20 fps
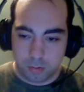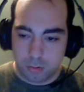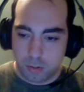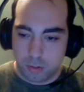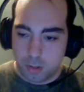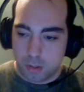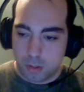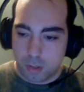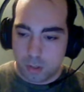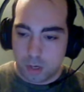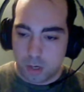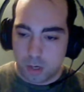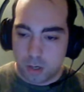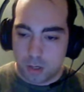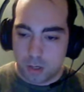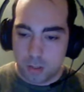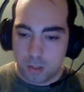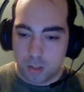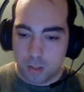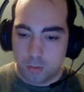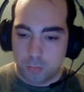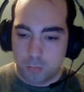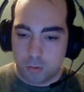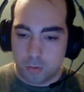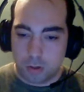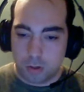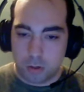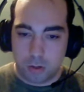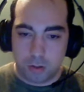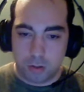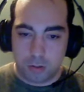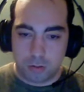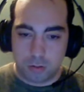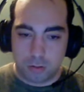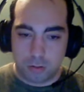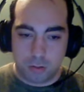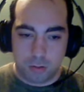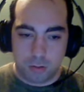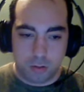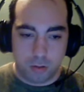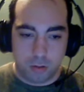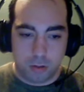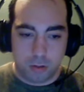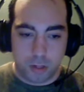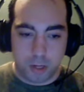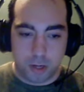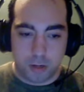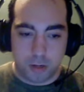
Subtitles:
You were there to.